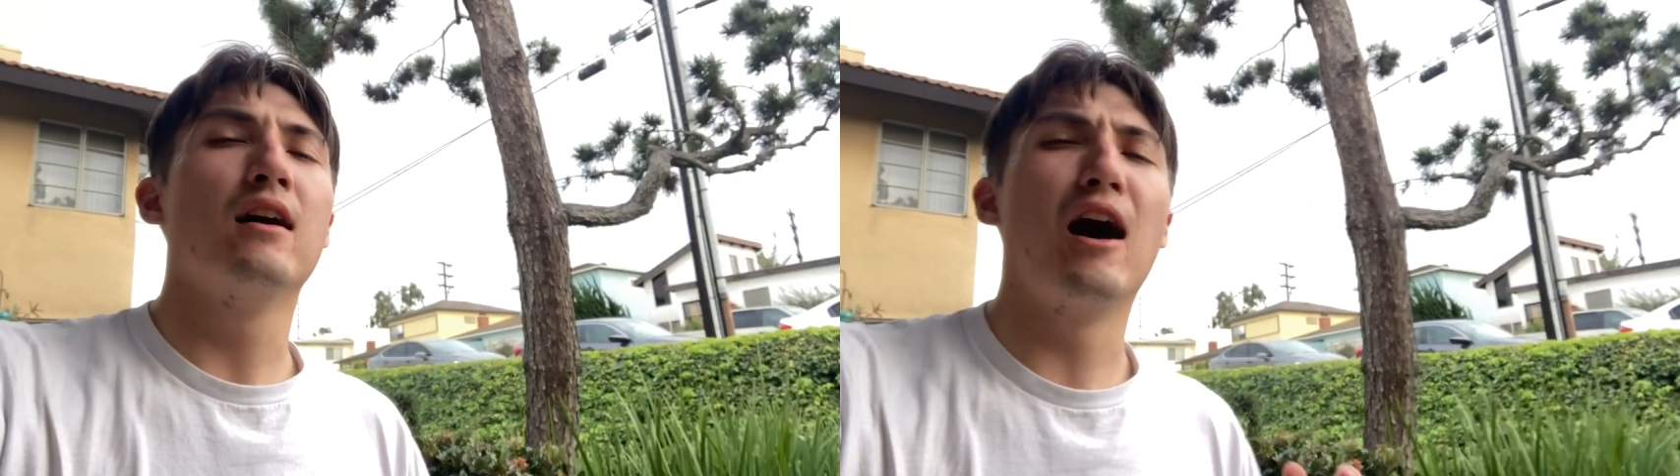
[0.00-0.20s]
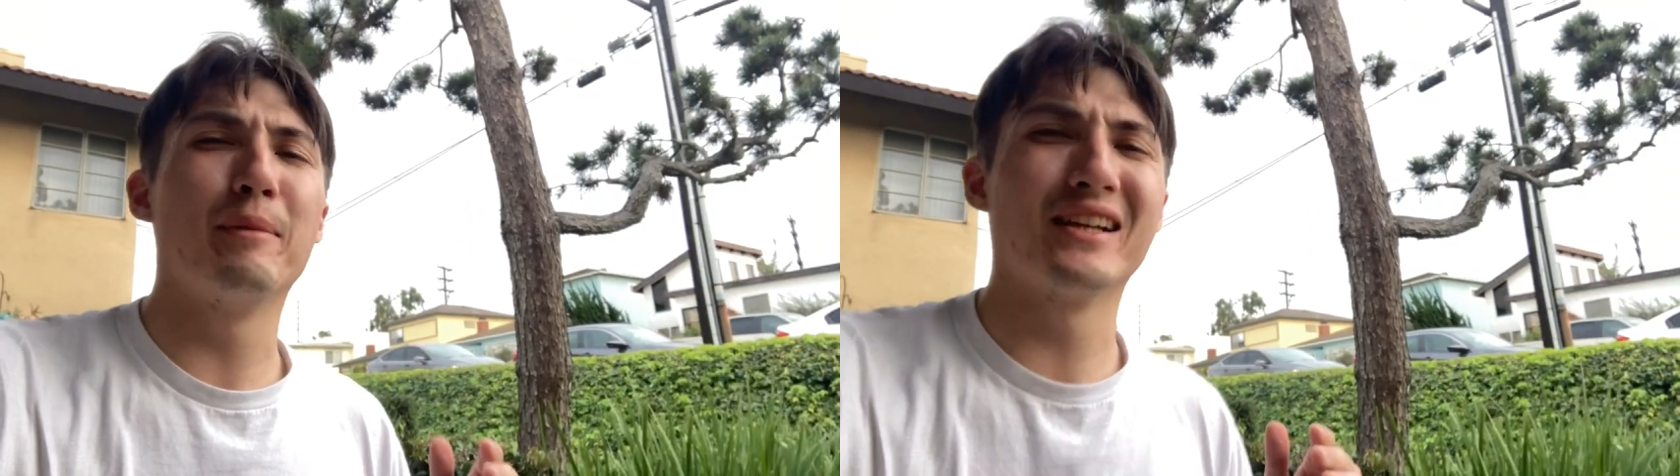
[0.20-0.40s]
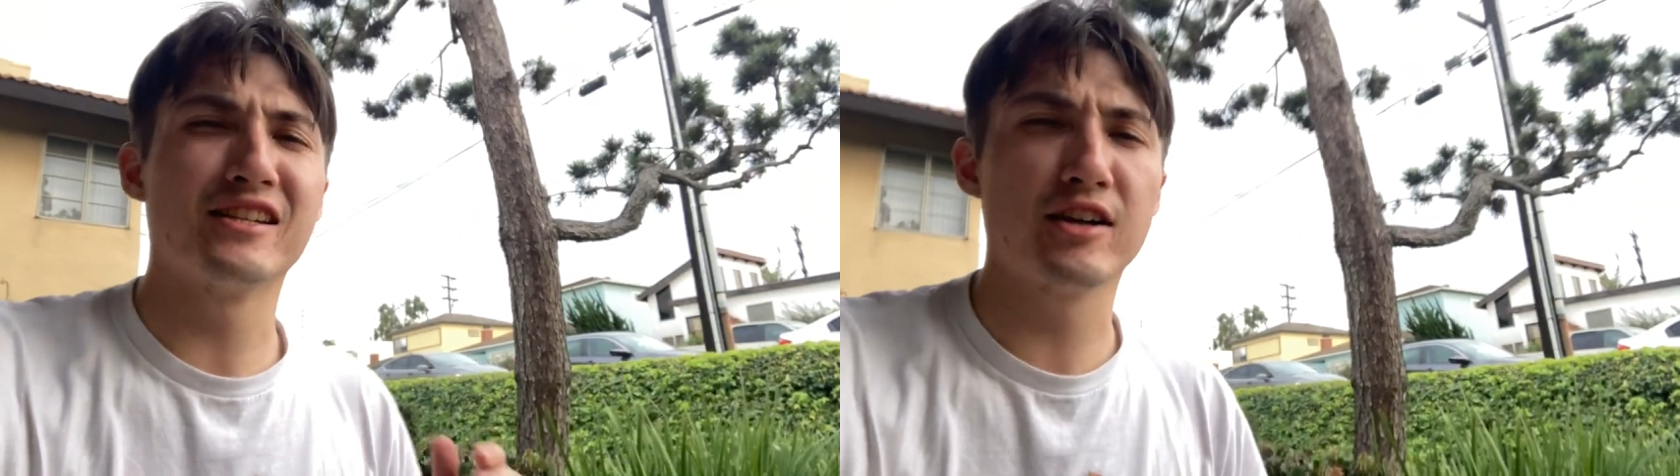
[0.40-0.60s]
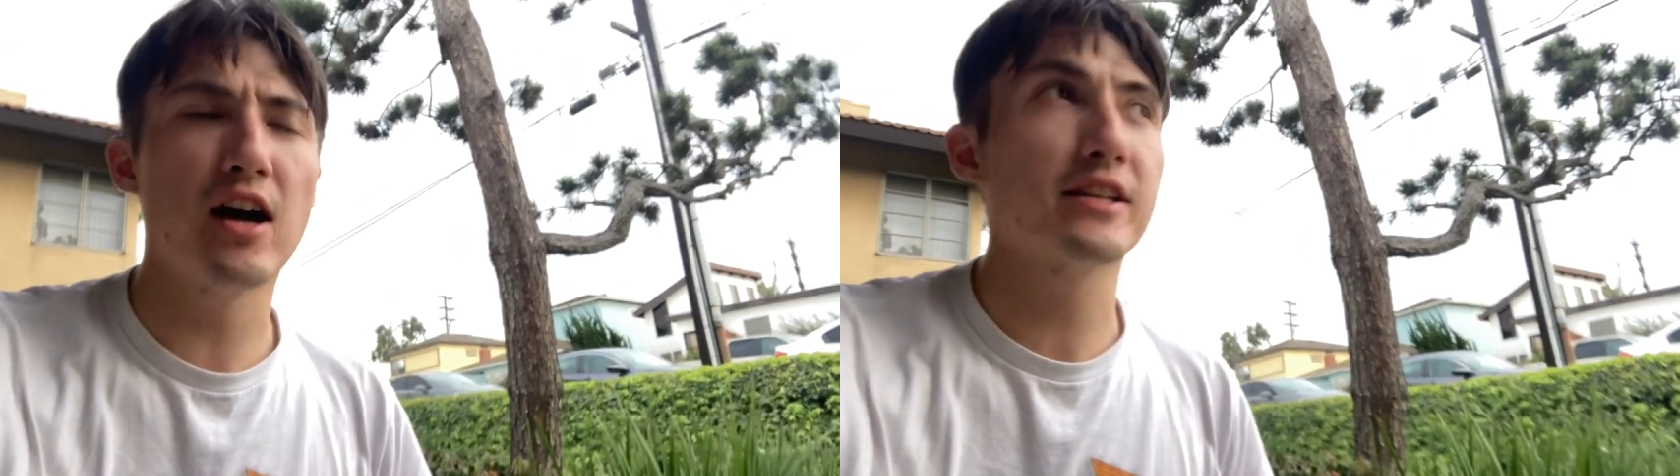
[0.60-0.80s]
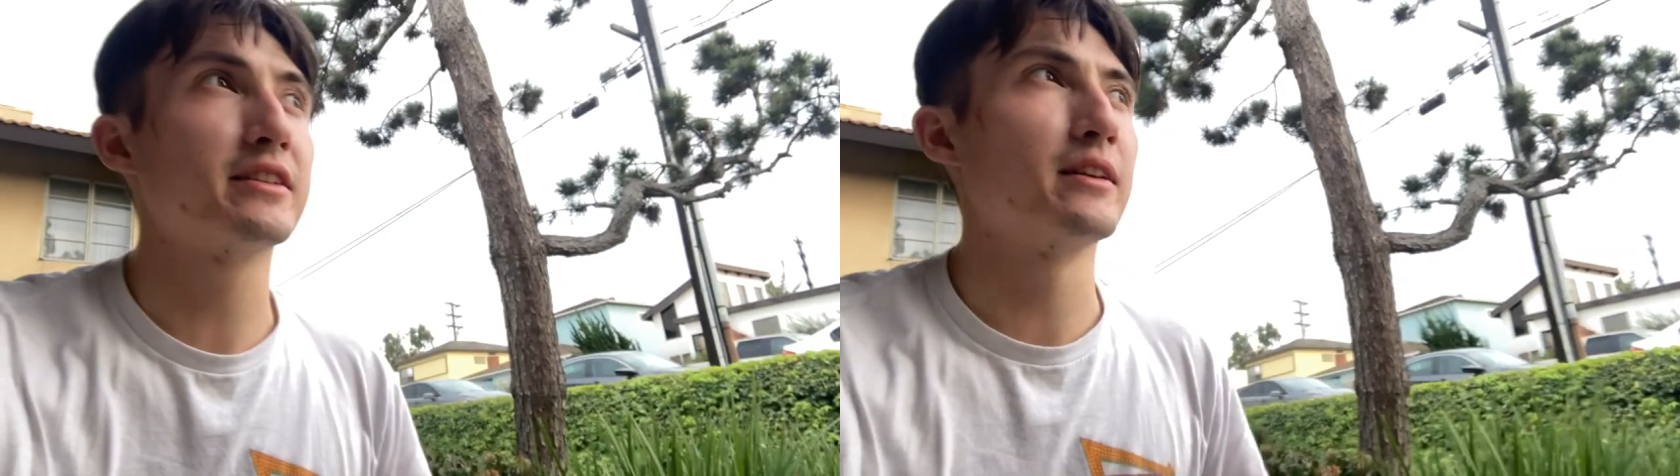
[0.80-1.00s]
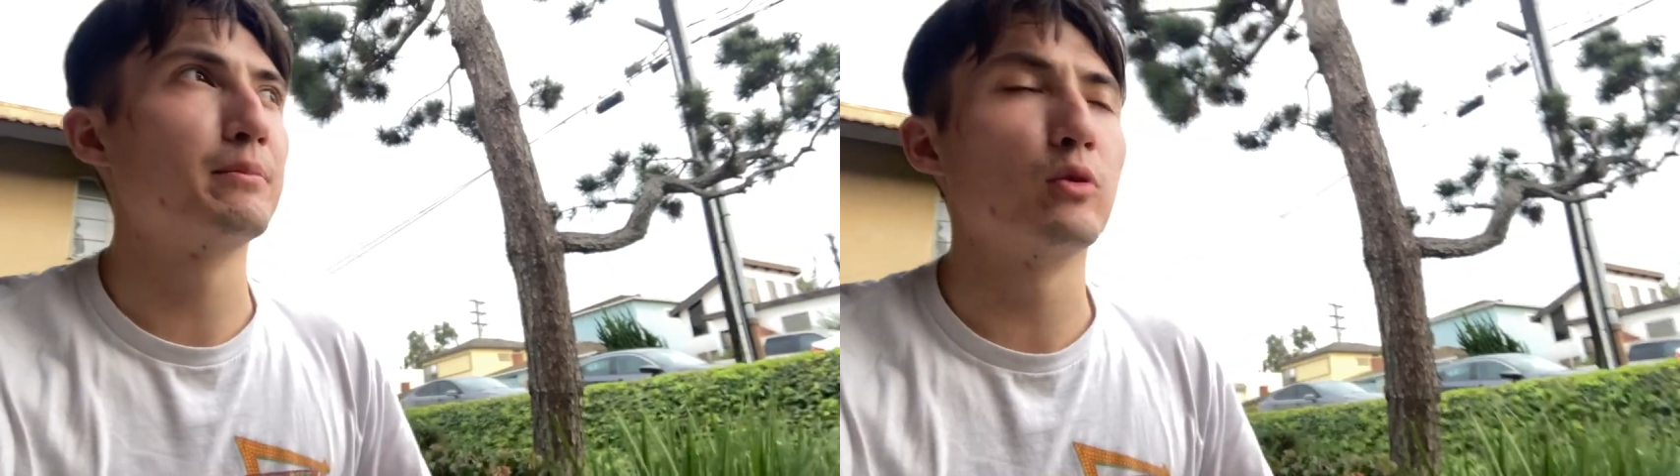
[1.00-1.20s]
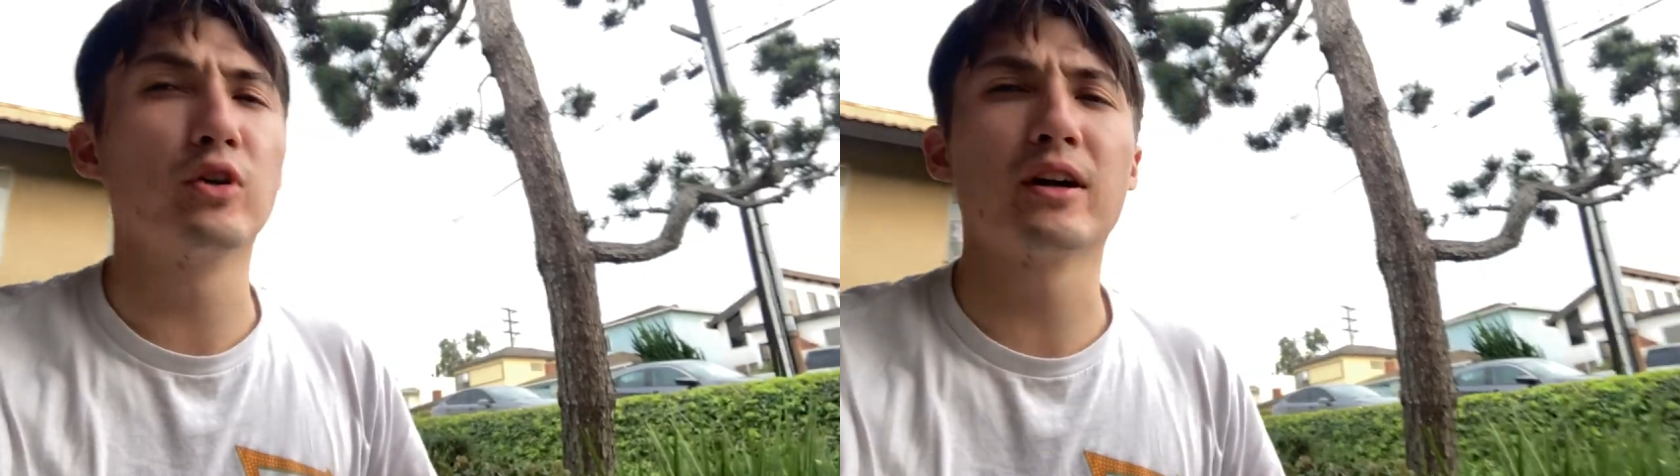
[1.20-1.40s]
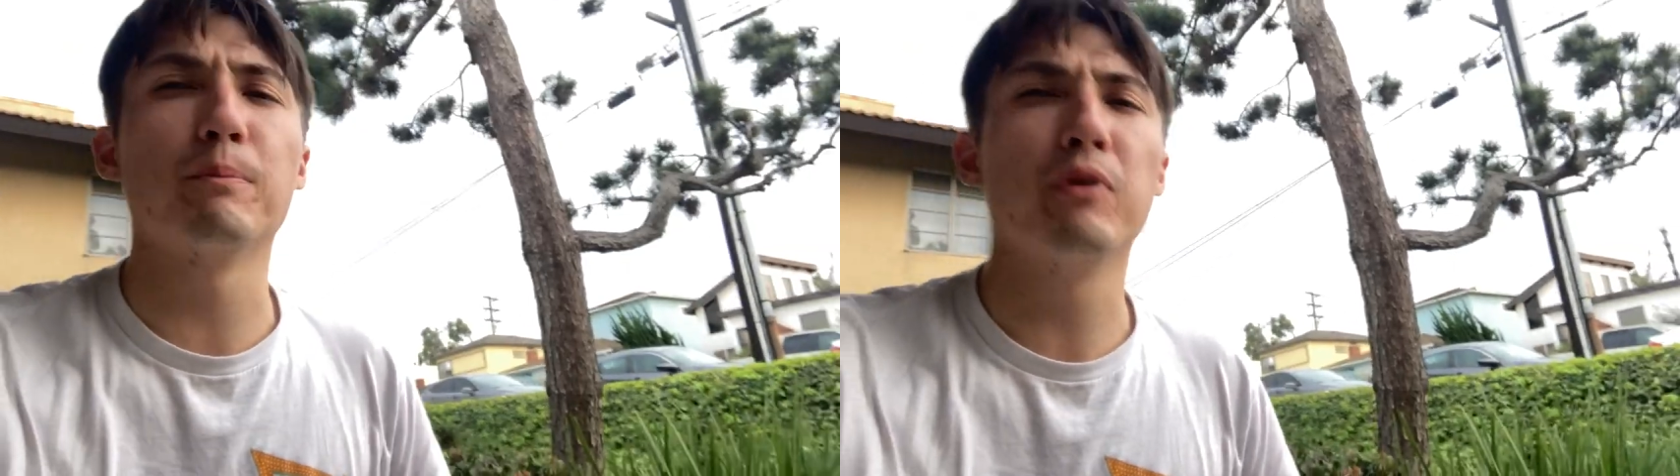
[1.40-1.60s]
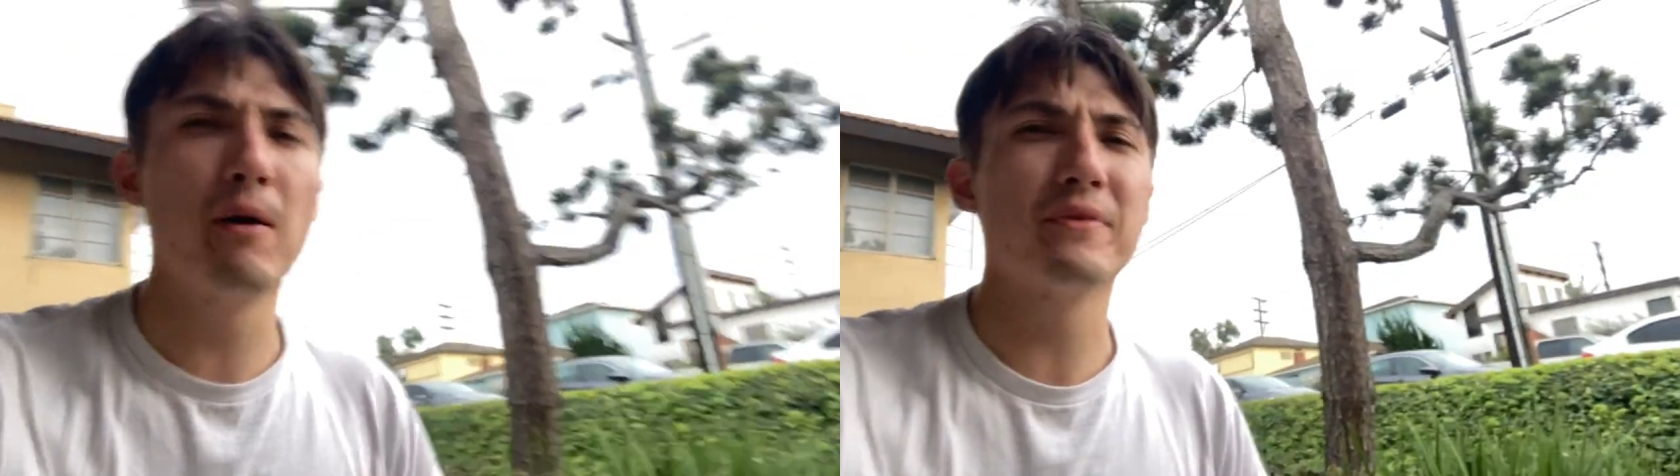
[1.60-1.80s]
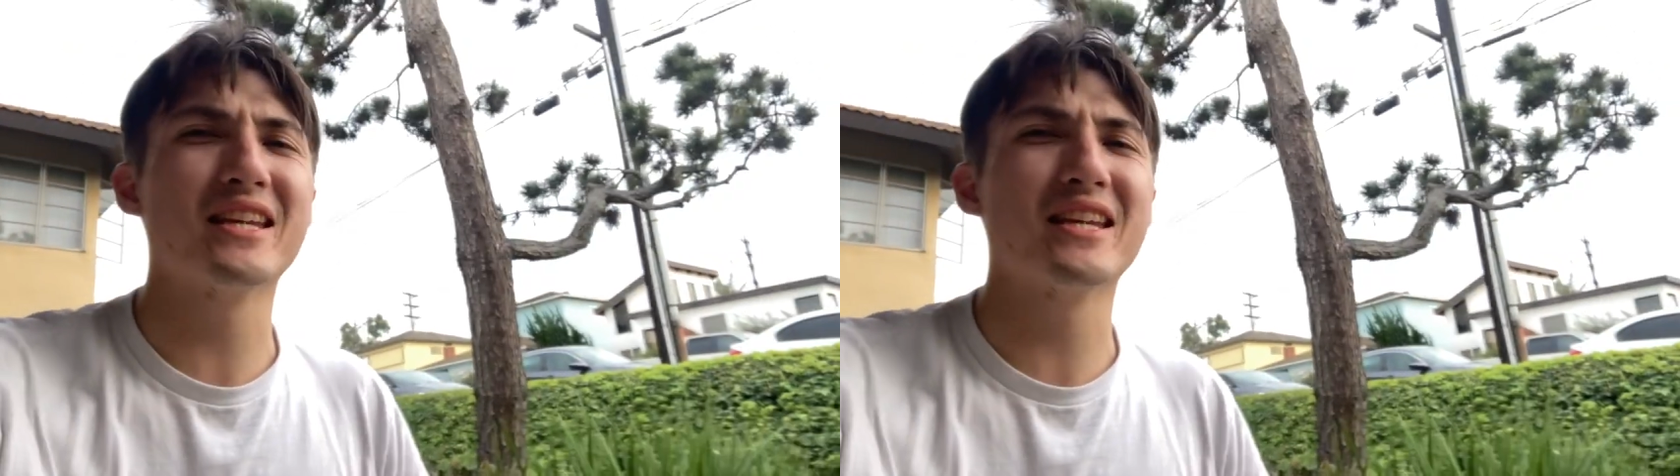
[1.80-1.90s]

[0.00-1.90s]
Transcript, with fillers: I'm exhausted, but we're gonna pump